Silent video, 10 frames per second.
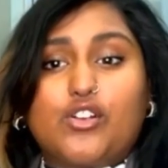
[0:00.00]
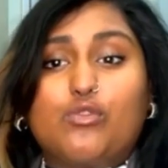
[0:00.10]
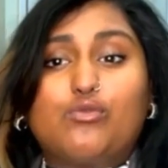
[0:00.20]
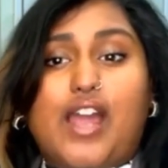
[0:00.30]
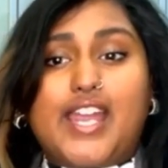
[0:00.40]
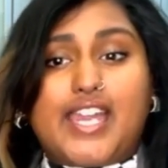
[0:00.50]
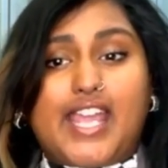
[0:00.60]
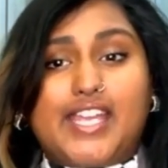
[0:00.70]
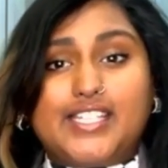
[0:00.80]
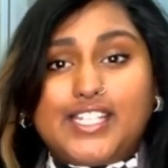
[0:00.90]
for
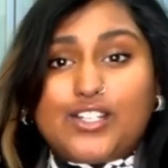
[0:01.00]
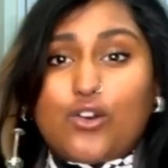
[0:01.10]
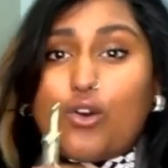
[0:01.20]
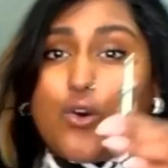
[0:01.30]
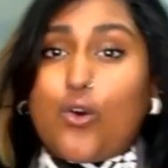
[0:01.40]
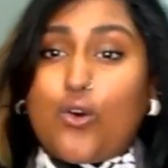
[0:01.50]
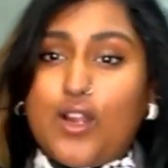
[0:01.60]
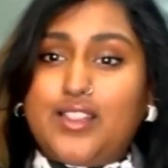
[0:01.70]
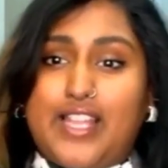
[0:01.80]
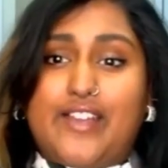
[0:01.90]
right-handed
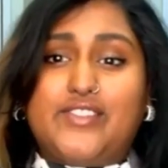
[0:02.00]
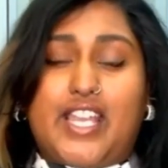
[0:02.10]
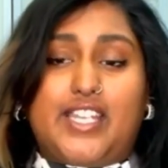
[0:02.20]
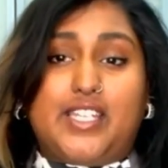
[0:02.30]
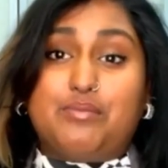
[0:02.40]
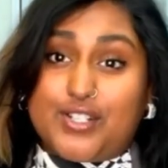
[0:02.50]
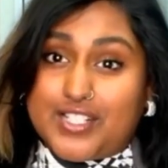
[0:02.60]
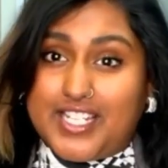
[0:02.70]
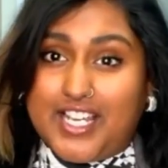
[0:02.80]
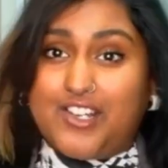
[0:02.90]
or left-handed
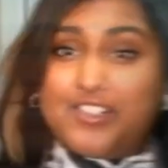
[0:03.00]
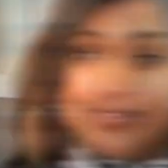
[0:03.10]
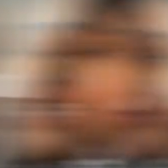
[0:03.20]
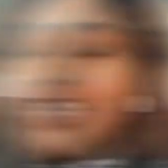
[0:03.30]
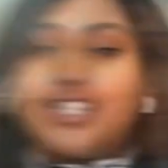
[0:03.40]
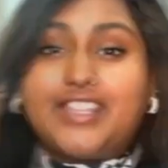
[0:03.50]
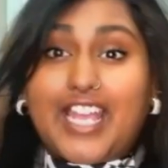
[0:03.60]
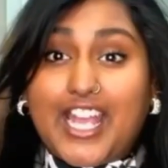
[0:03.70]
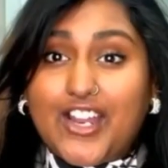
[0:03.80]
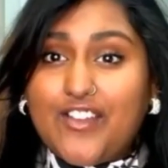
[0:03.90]
personnel.
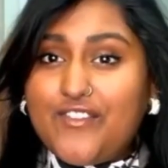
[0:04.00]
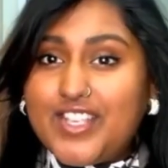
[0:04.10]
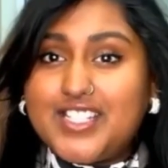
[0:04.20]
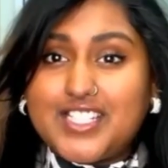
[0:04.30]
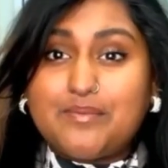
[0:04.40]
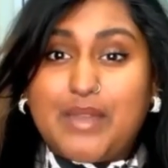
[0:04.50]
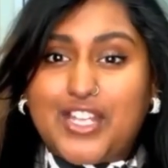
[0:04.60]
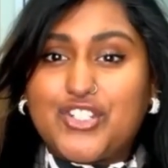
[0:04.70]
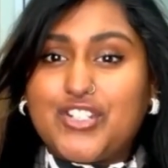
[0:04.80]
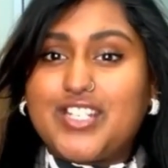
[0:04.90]
The air of this
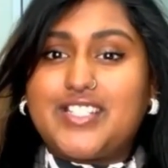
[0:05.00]
measuring